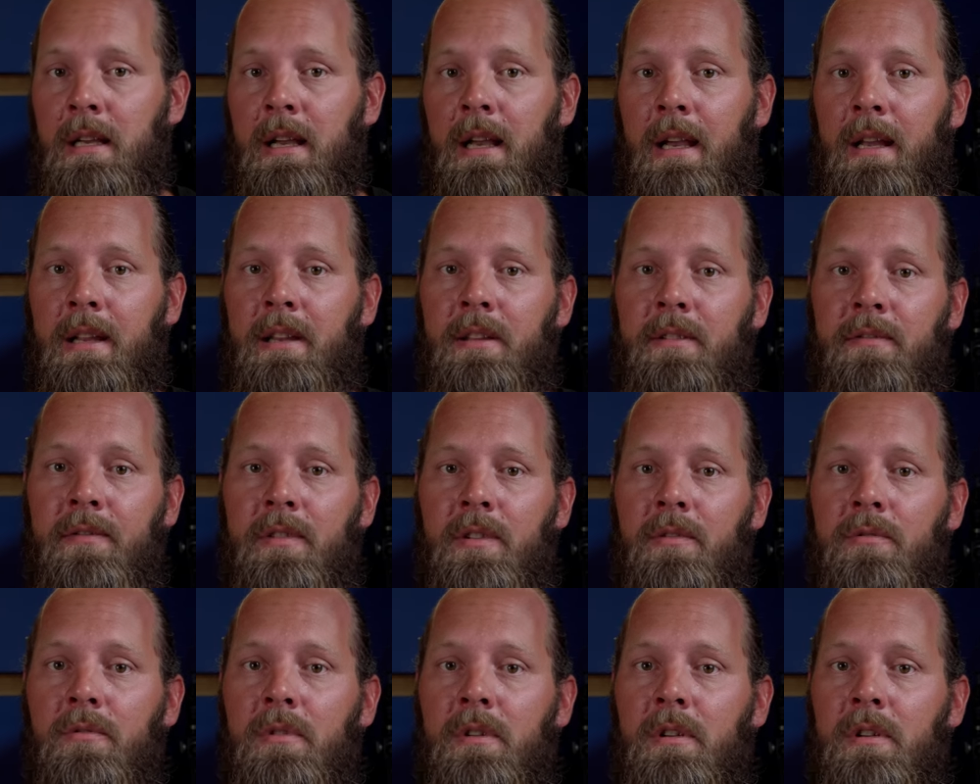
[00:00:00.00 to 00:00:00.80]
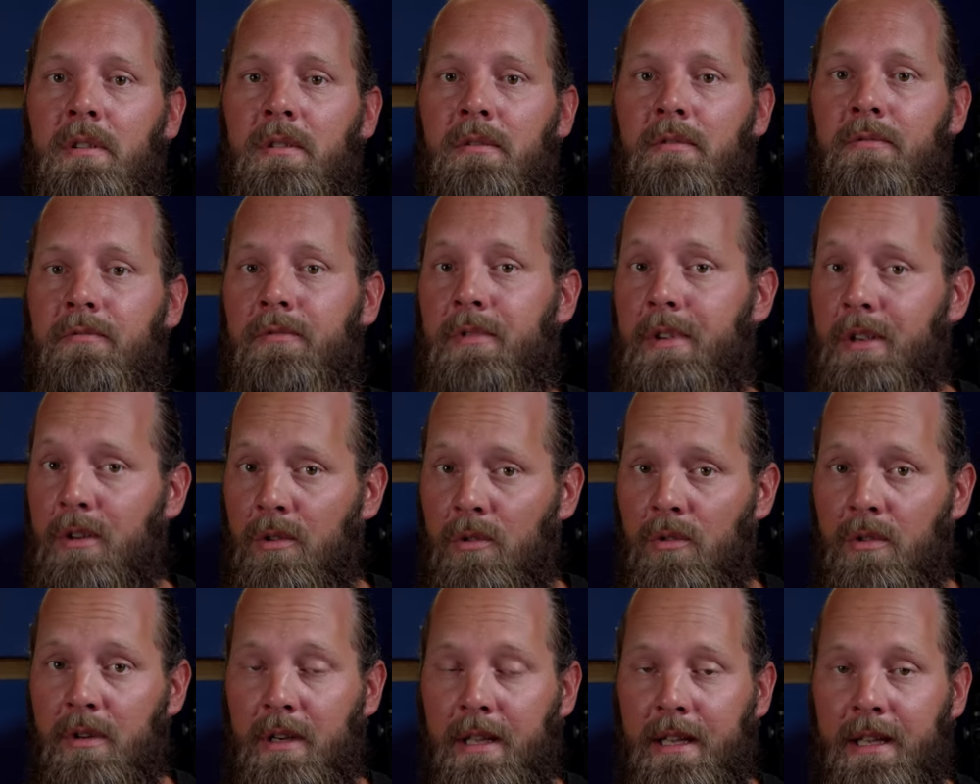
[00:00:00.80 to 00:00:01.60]
and if you were
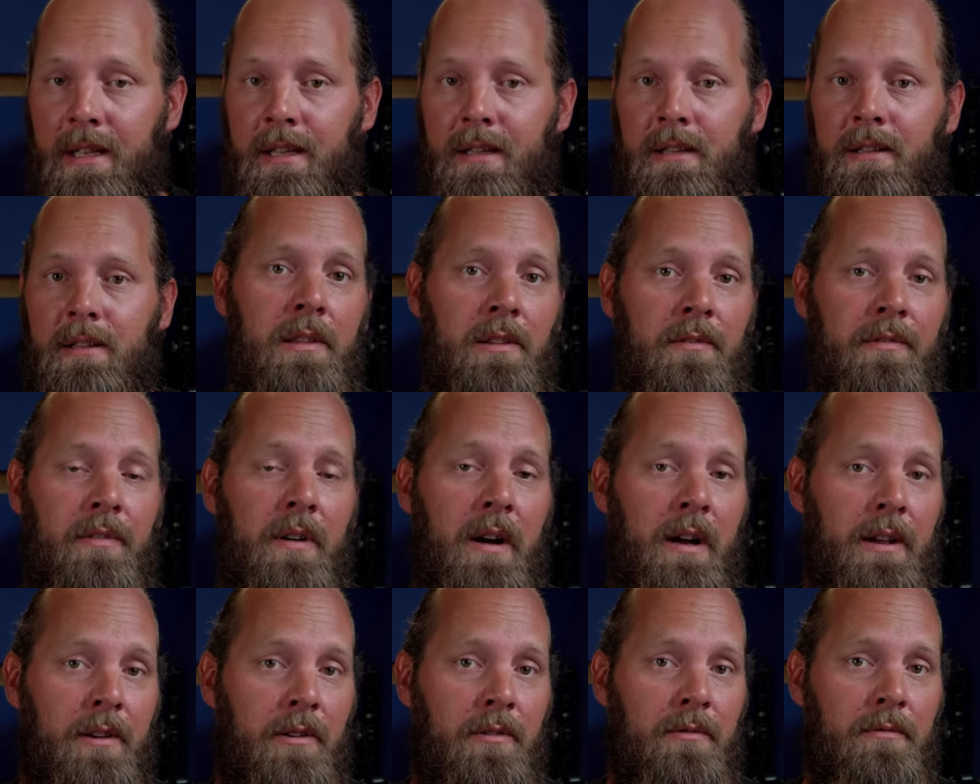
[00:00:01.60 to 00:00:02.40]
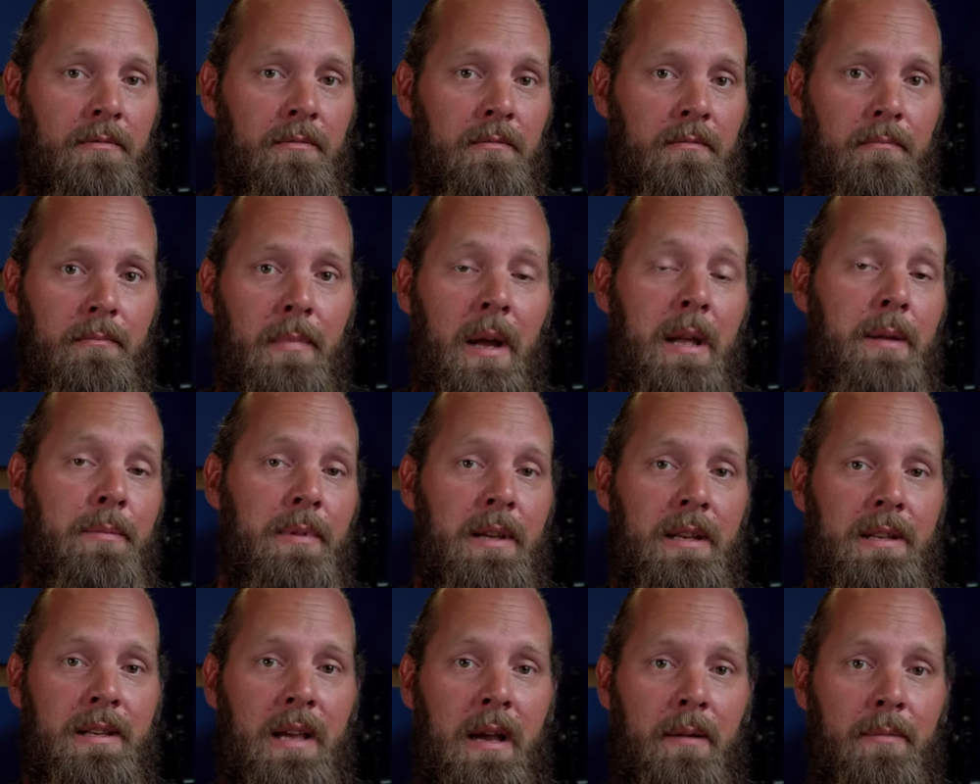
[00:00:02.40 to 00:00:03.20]
recording, the file may
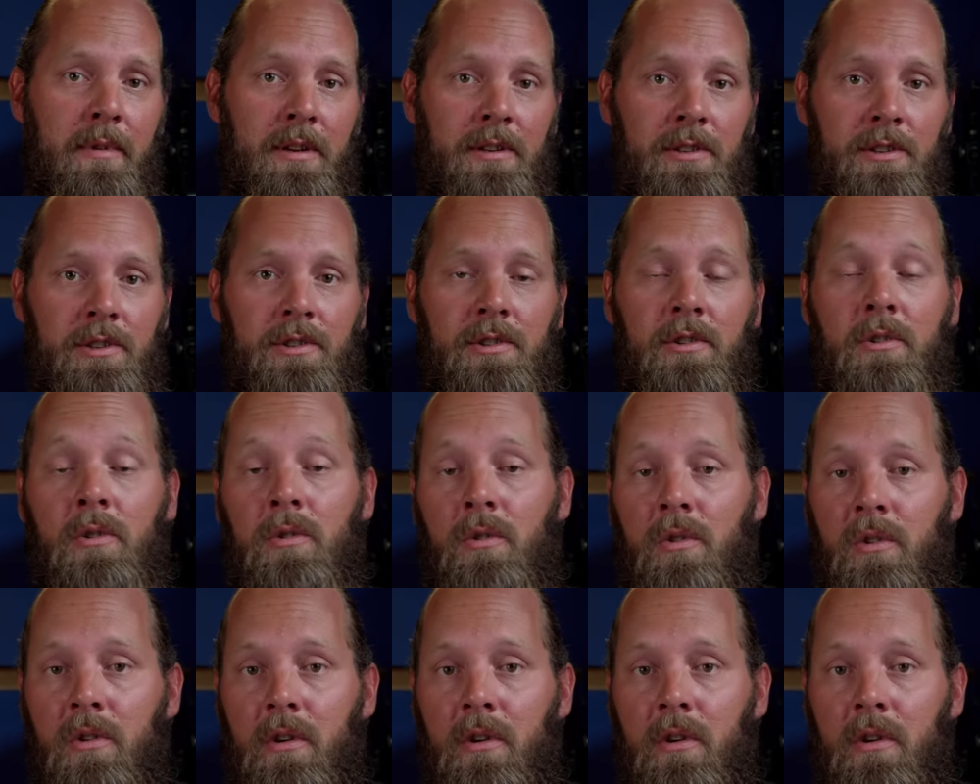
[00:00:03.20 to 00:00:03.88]
be damaged or